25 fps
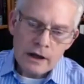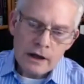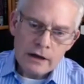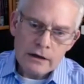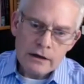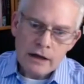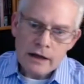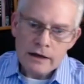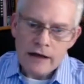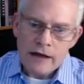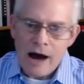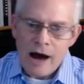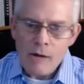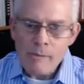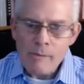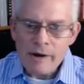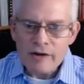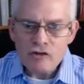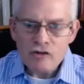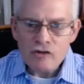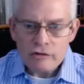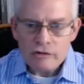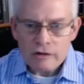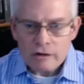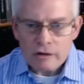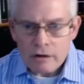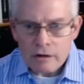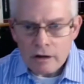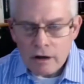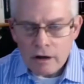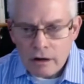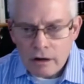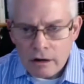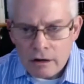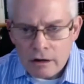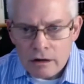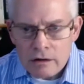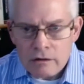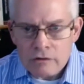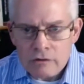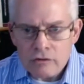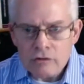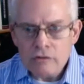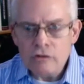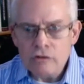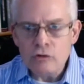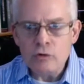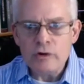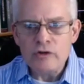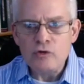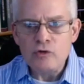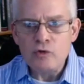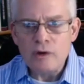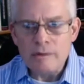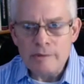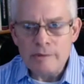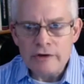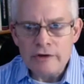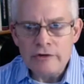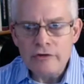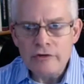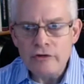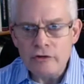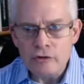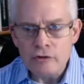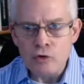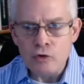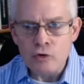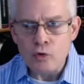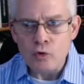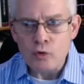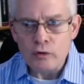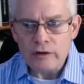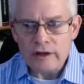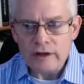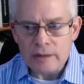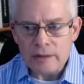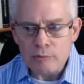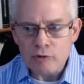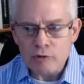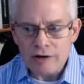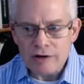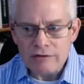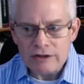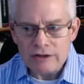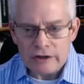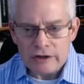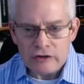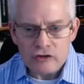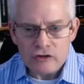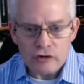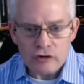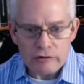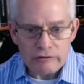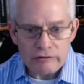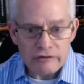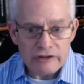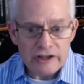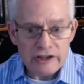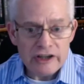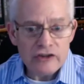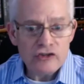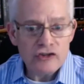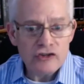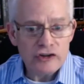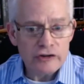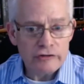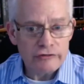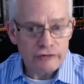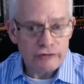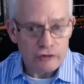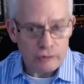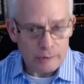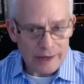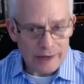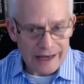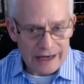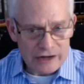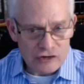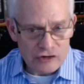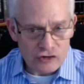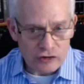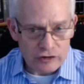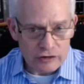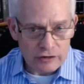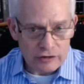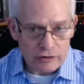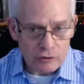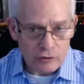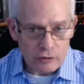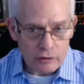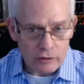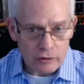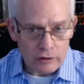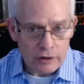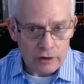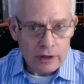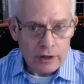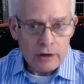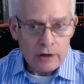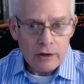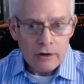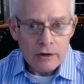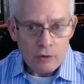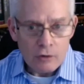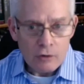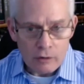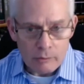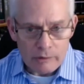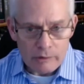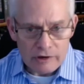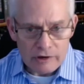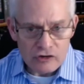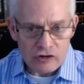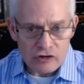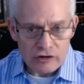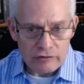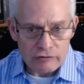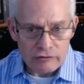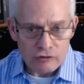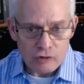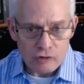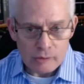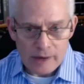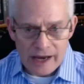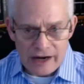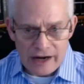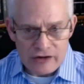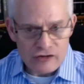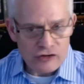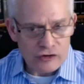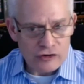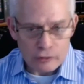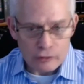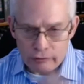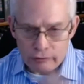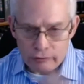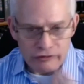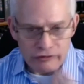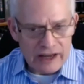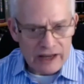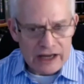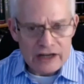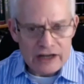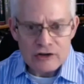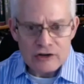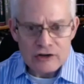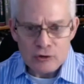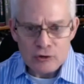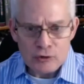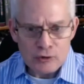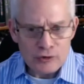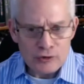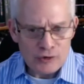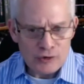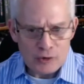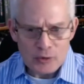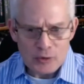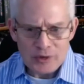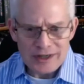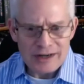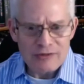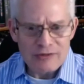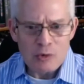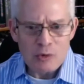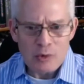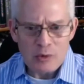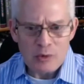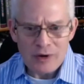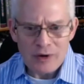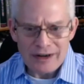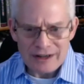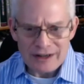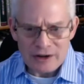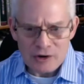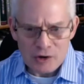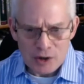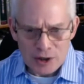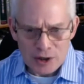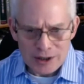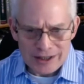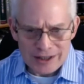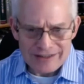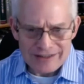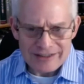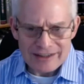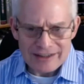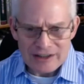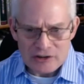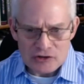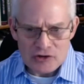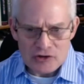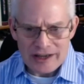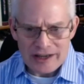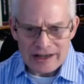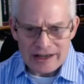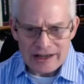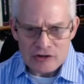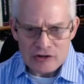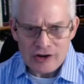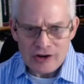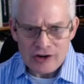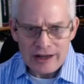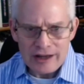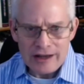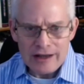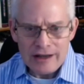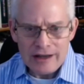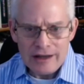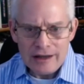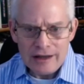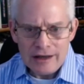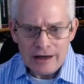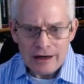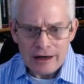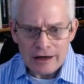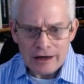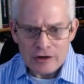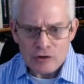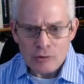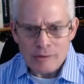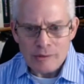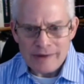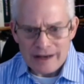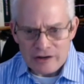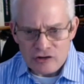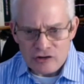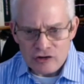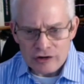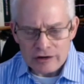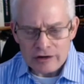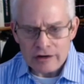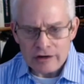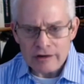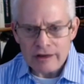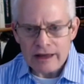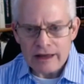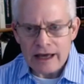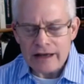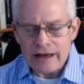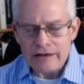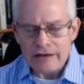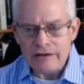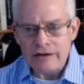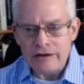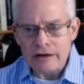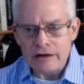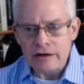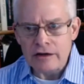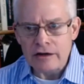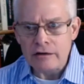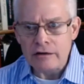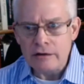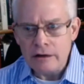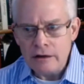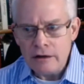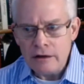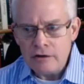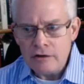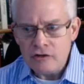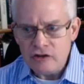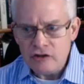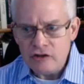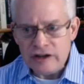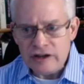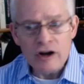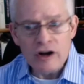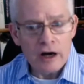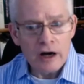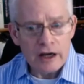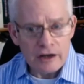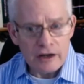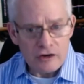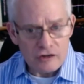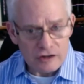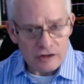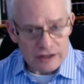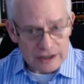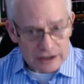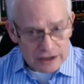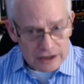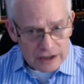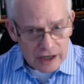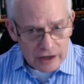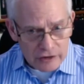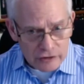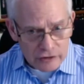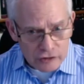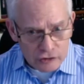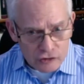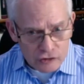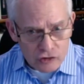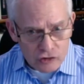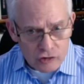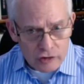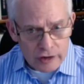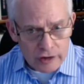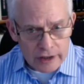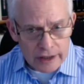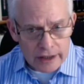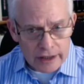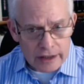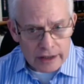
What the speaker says: And how much do you attribute to the prevalence of disinformation or misinformation or fake news or whatever we want to call it these days? You mentioned that CEDAW is little understood.